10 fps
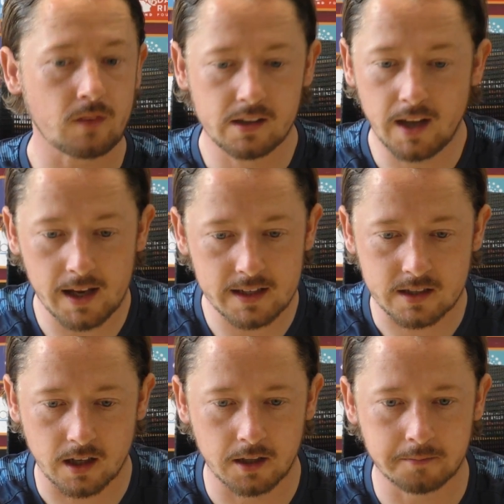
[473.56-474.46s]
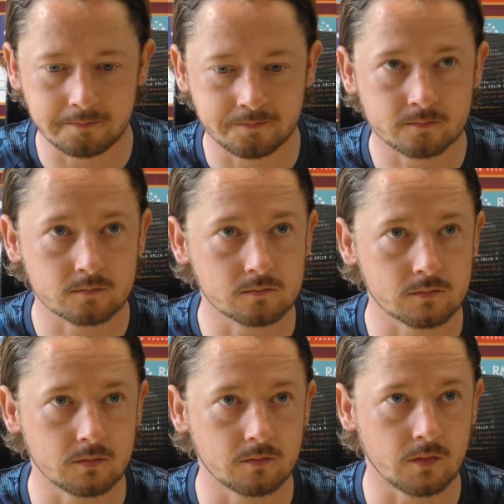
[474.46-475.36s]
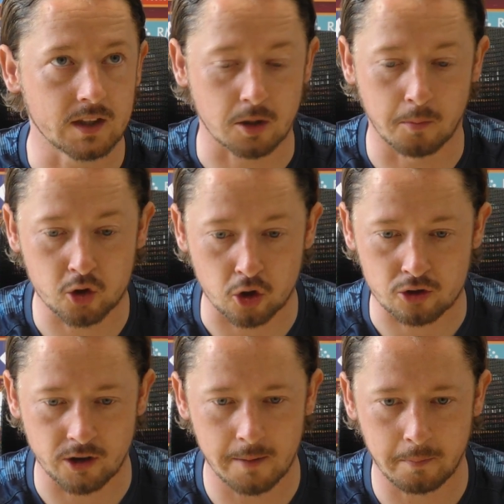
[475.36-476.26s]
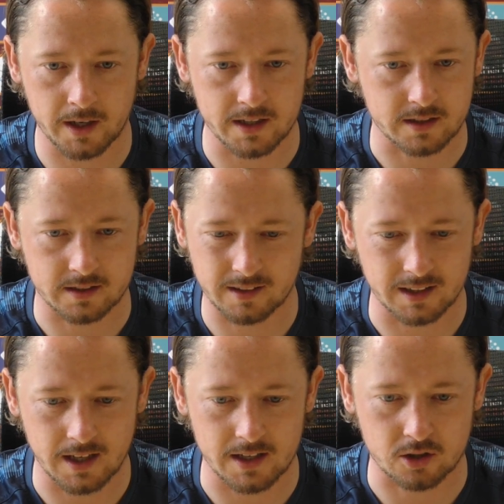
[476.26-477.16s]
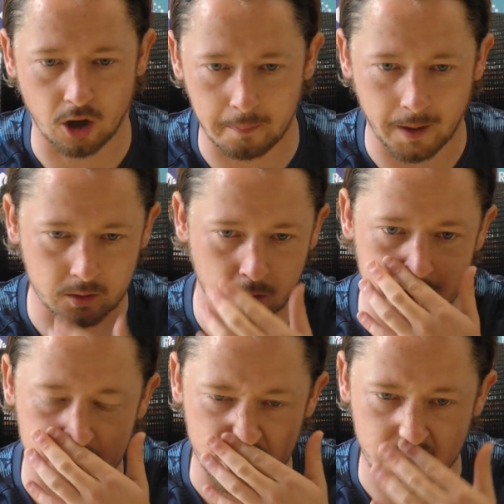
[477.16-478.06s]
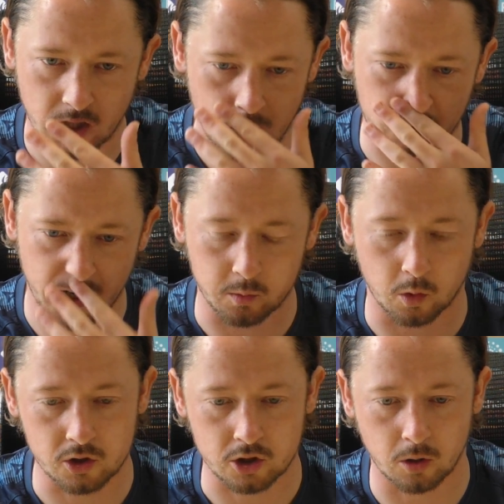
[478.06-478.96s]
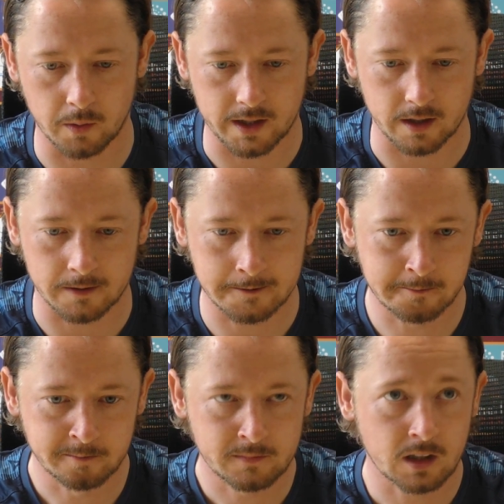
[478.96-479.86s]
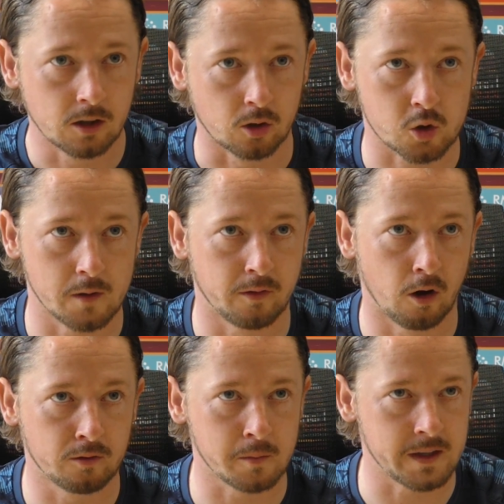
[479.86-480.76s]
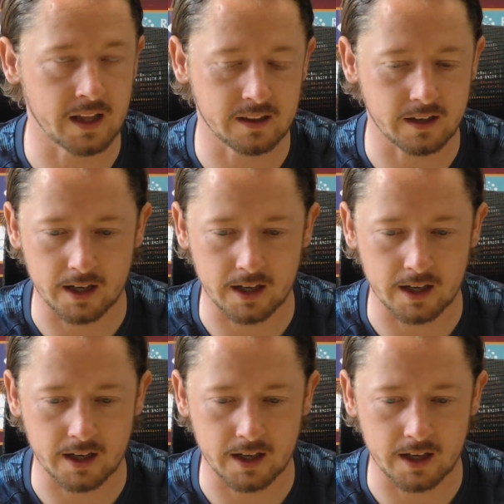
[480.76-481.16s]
Yeah, it's a muscle strain, but it's not a bad one. It's just a grade one, so we can look to involve him in the